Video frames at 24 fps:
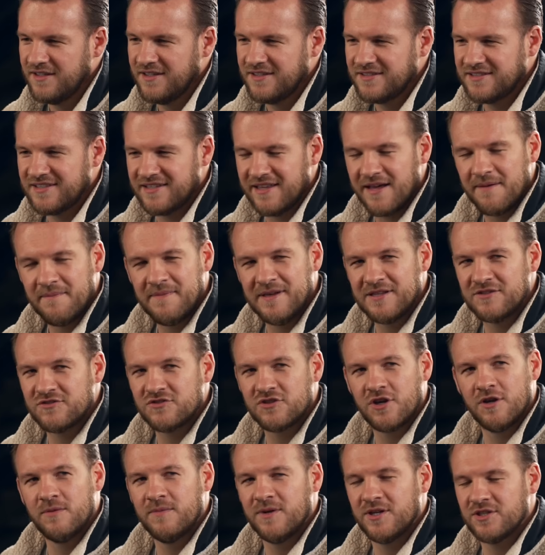So that meant
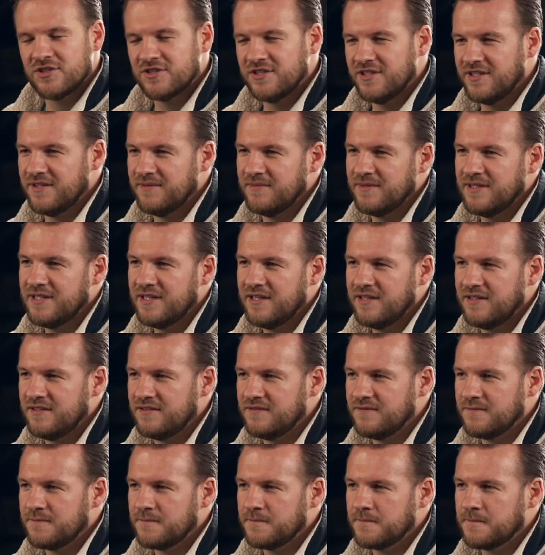so much to him. And then